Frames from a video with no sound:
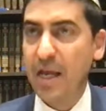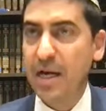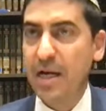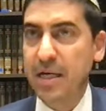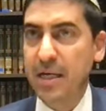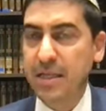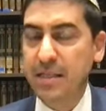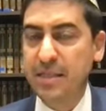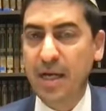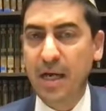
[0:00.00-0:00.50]

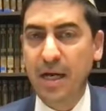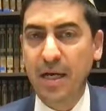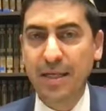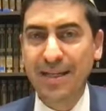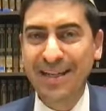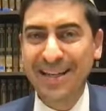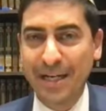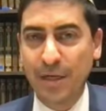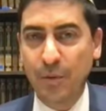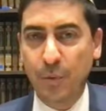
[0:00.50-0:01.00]

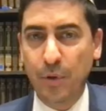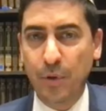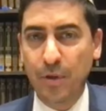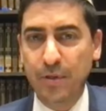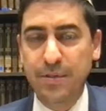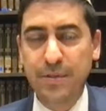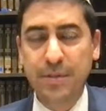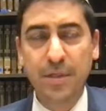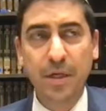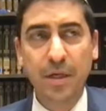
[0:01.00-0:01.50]
Nisan
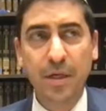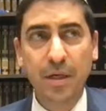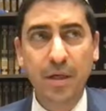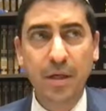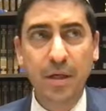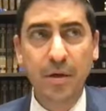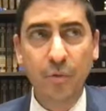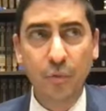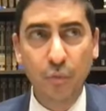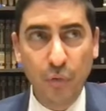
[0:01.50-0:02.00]
equals
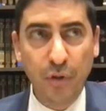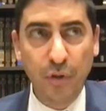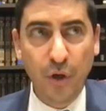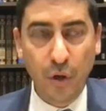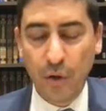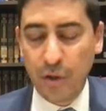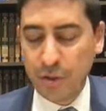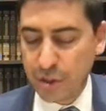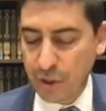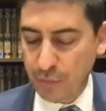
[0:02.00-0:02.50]
the
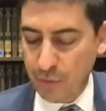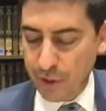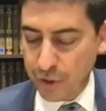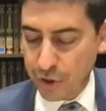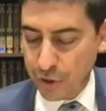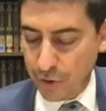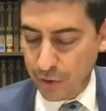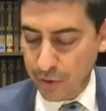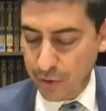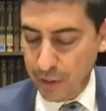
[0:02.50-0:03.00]
Chodesh
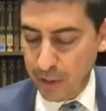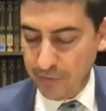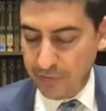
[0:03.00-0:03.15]
HaRishon.